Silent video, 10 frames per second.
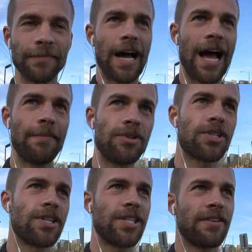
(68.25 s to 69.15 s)
I'm
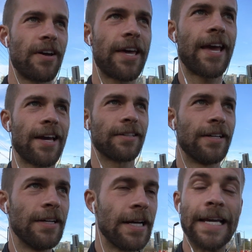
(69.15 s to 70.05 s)
just going to see if I can't
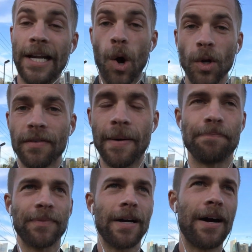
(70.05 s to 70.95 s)
get a hold of him.